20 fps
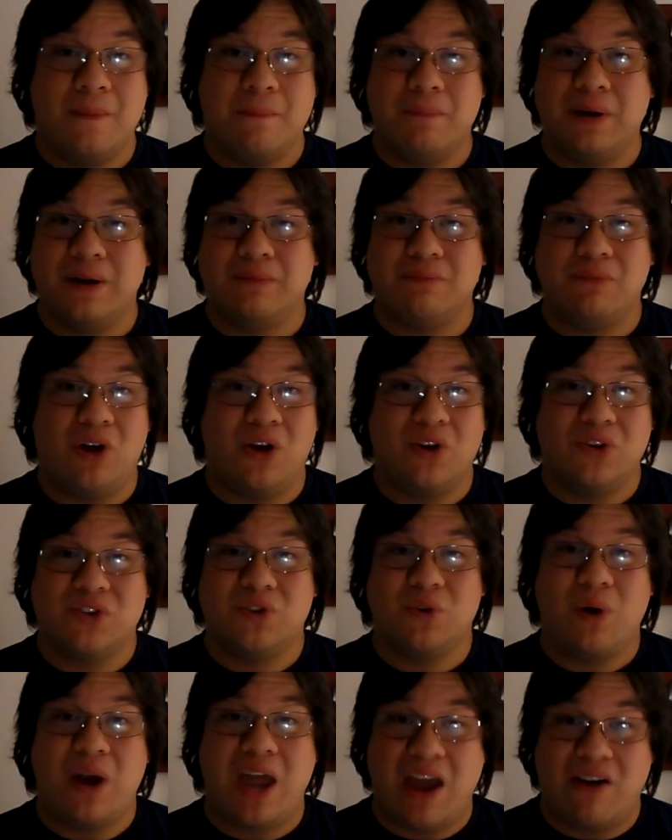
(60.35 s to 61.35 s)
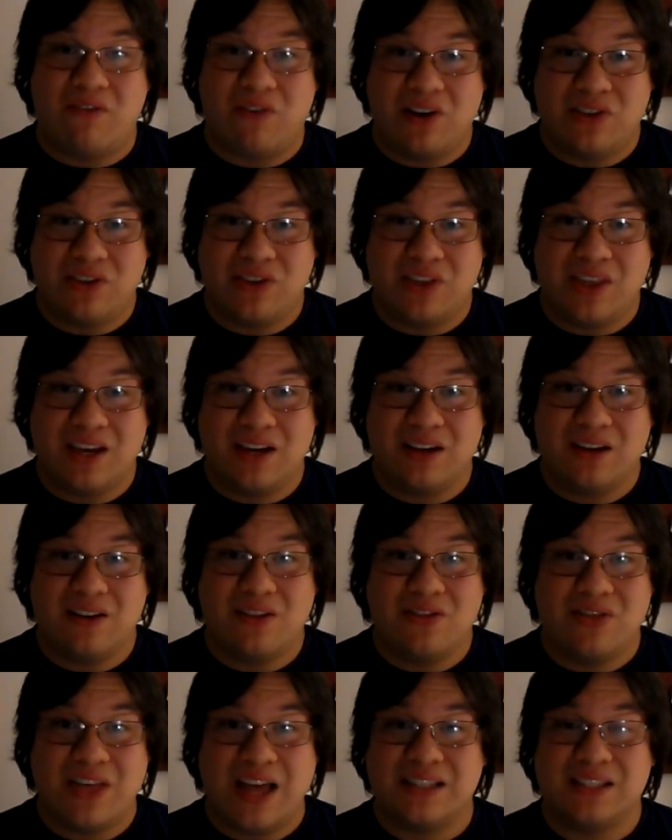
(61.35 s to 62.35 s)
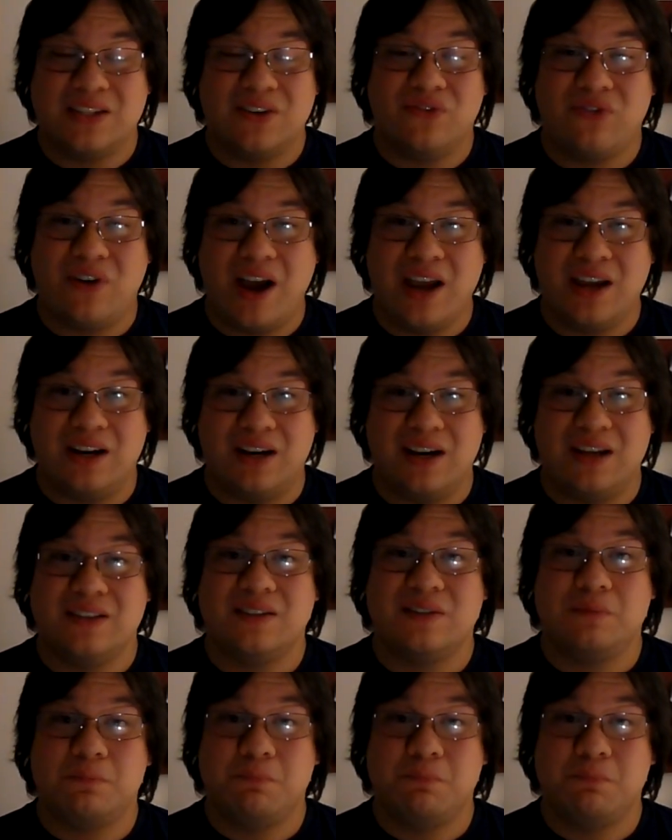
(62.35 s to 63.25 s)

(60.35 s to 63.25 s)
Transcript: but also everything that defined it,